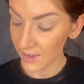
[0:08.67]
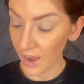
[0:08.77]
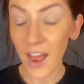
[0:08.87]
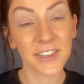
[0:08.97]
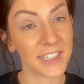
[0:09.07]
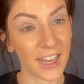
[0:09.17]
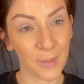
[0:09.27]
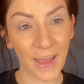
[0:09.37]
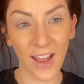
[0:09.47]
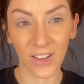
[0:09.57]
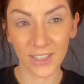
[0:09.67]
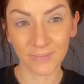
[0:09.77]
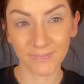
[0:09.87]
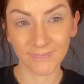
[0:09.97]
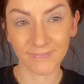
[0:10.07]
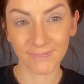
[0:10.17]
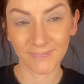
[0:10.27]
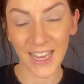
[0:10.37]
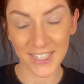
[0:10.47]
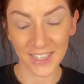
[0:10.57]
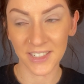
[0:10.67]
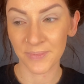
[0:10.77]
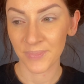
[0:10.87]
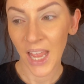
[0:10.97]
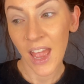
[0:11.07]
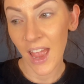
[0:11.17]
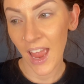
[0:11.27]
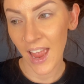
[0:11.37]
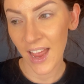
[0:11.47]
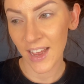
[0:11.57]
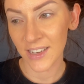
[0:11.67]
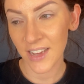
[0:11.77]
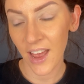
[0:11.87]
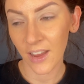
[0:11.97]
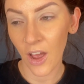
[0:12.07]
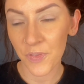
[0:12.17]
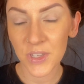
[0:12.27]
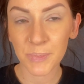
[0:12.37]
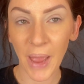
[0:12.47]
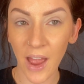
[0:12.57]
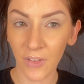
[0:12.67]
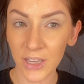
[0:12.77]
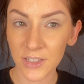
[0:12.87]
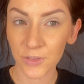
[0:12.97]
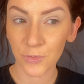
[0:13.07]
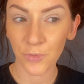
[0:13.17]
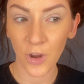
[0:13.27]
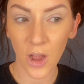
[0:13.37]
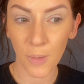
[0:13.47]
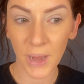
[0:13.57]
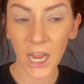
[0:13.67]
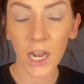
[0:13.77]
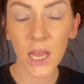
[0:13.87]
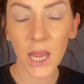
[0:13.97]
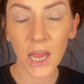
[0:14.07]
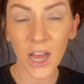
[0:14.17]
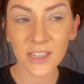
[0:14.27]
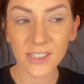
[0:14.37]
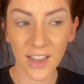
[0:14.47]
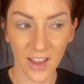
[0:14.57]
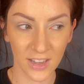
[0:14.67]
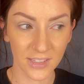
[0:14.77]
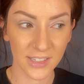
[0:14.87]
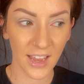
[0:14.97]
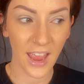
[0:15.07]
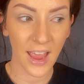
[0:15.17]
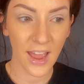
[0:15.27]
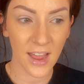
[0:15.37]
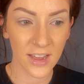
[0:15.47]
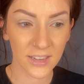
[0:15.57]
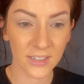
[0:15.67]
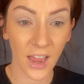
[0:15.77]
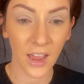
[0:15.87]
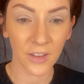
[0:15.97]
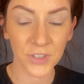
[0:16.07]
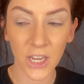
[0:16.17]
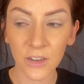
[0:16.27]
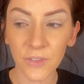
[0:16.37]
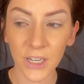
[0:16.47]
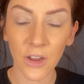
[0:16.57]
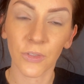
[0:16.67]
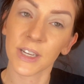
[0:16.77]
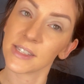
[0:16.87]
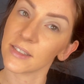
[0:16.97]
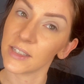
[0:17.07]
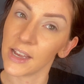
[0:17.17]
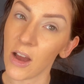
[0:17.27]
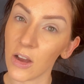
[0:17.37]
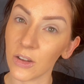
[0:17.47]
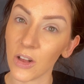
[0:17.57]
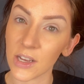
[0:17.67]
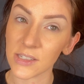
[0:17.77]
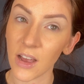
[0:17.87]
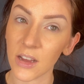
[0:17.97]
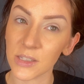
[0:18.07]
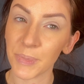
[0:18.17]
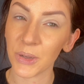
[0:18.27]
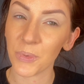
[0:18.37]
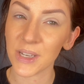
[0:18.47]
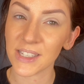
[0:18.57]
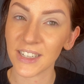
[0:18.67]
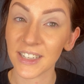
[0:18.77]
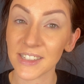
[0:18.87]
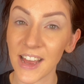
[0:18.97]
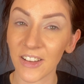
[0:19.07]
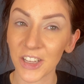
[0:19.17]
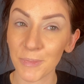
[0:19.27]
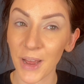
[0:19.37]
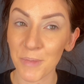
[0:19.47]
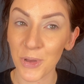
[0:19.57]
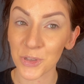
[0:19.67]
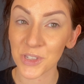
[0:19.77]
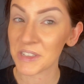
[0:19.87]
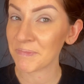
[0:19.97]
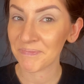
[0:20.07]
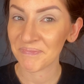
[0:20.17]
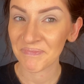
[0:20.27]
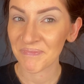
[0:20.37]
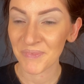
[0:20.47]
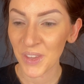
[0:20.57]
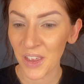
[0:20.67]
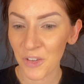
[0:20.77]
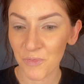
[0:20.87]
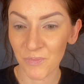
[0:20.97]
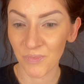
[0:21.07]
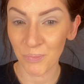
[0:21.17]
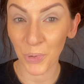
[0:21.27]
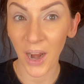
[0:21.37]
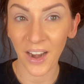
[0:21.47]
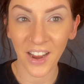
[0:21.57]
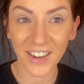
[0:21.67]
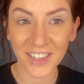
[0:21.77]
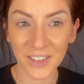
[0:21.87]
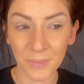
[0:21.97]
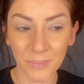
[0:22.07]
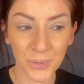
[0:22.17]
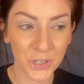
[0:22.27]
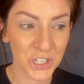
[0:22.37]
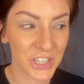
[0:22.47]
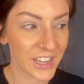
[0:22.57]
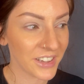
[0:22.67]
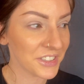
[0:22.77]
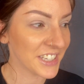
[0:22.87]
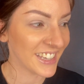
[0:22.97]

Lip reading: I did get a palette. I did. And I got this palette from Gloss Gods, and I have done a video recently on Gloss Gods, but it wasn't exactly my most bright-eyed and bushy-tailed